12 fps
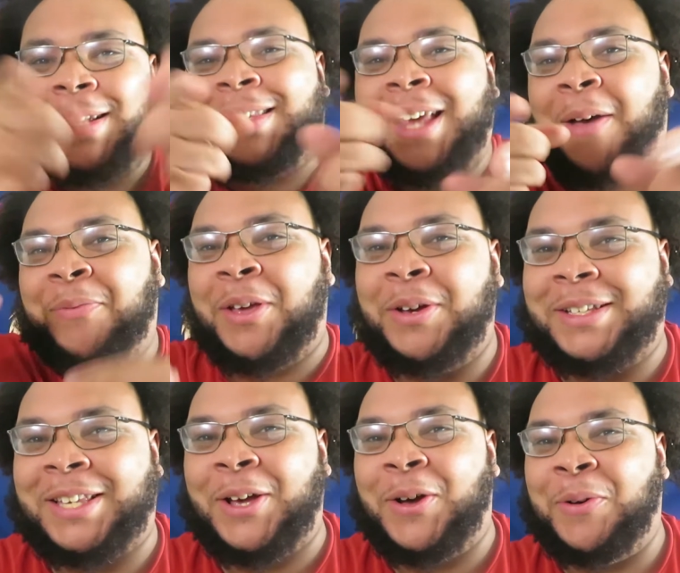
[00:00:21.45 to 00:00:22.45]
What's up,
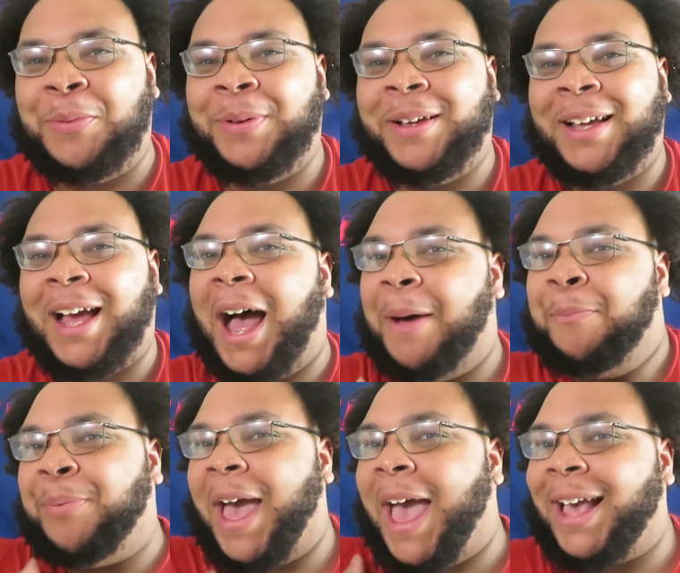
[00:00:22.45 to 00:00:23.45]
YouTube? I'm
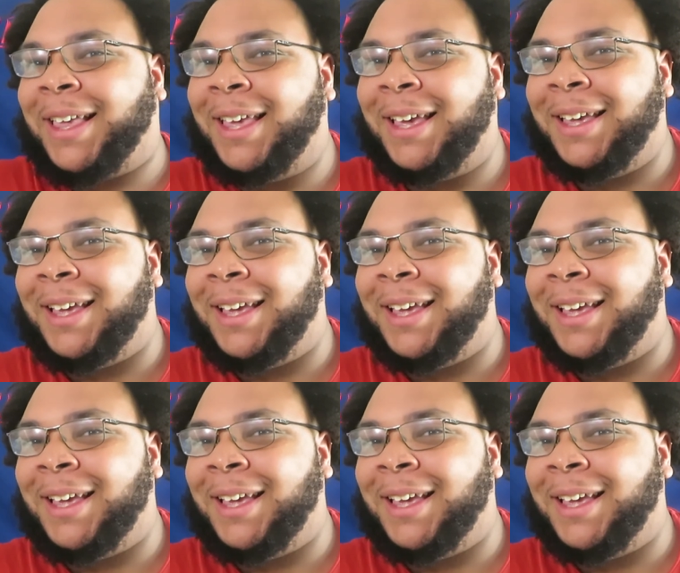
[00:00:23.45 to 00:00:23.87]
back.